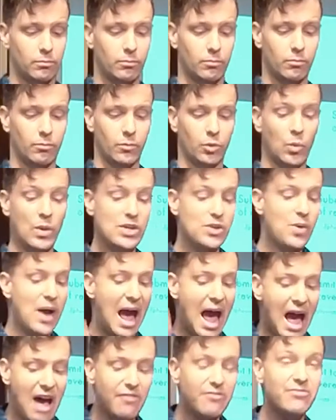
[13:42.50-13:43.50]
When you
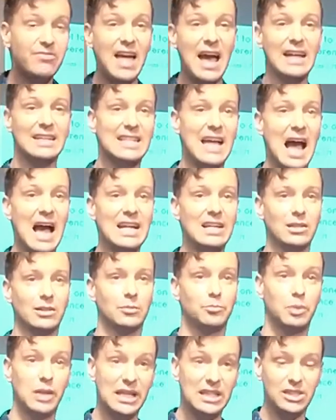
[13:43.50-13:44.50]
have that title
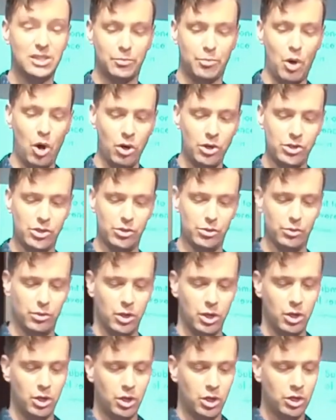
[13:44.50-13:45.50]
placed upon you,
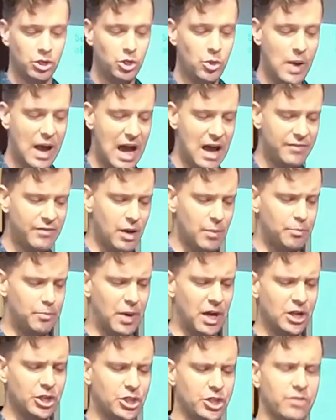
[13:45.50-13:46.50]
you have a
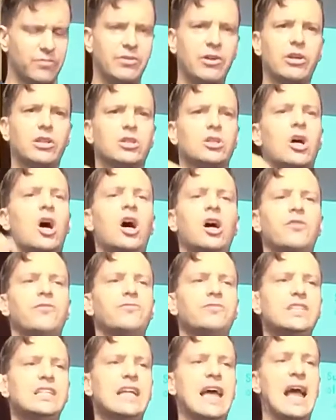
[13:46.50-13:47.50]
bunch of very
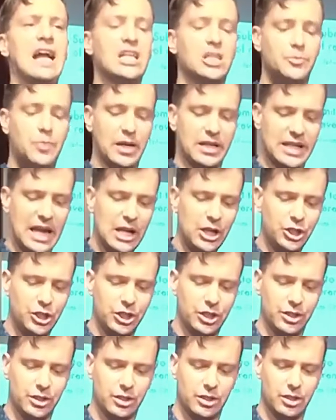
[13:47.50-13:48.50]
lofty
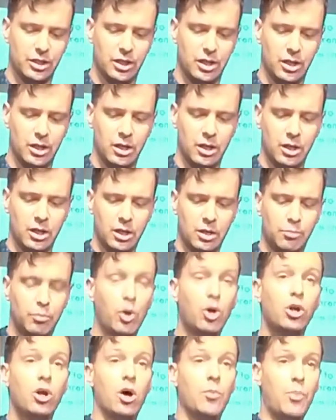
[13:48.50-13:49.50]
expectations put
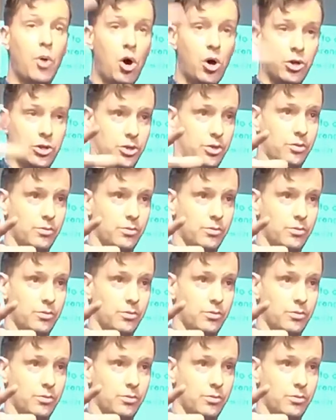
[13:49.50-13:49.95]
upon you.